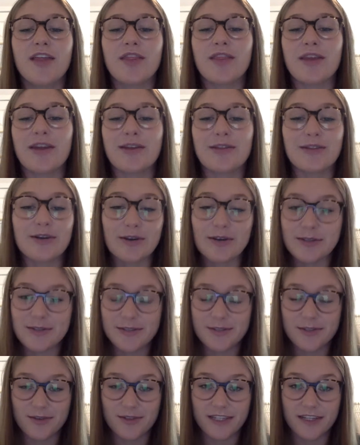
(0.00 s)
they learn
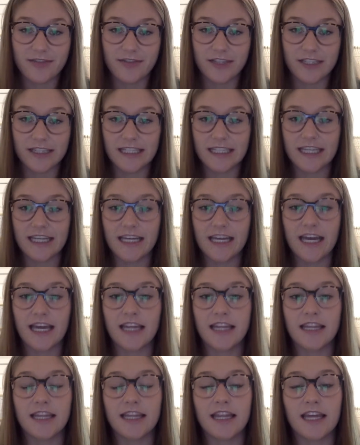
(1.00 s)
so differently
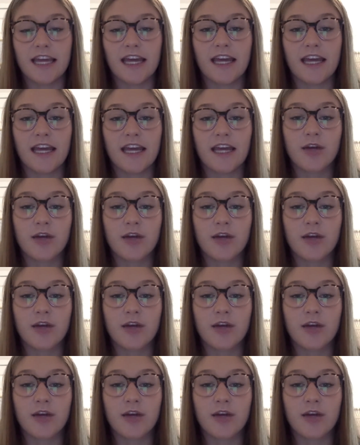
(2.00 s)
and they